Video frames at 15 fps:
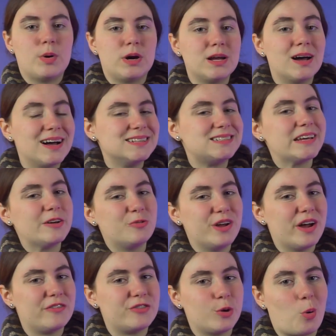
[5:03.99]
But hunting way
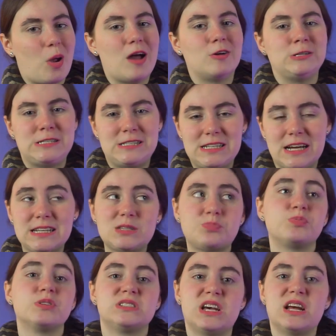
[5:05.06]
off the ground does
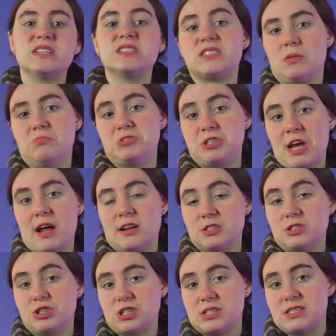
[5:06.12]
present some
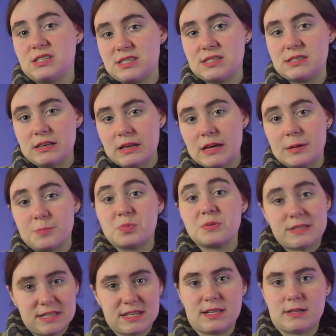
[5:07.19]
challenges,
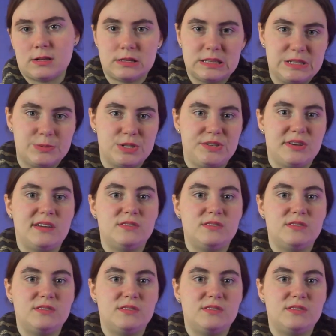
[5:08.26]
particularly when you have